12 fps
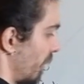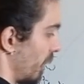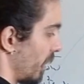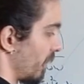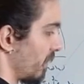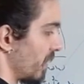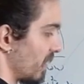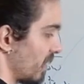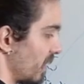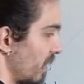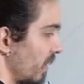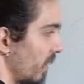If it's
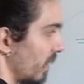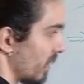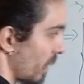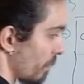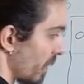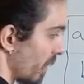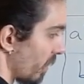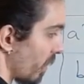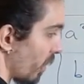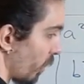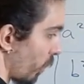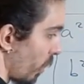c, it's something
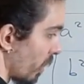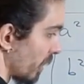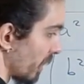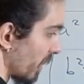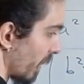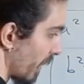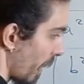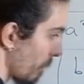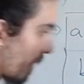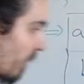cos gamma.